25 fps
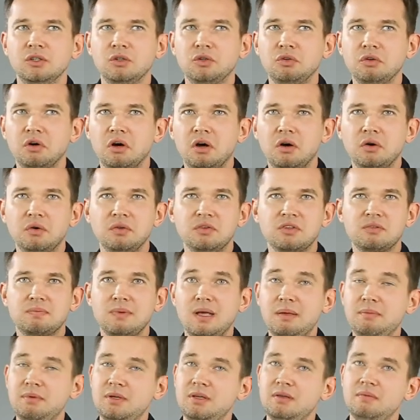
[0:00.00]
who owns
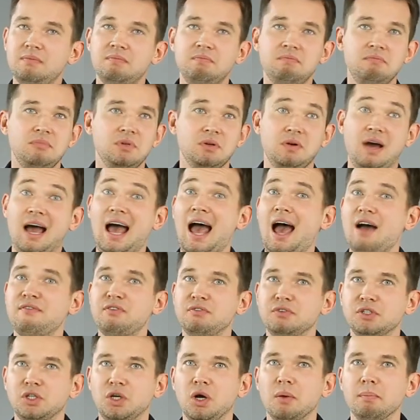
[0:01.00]
maybe, you know, half
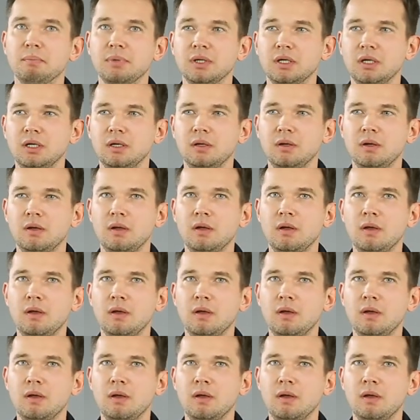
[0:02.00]
of your company.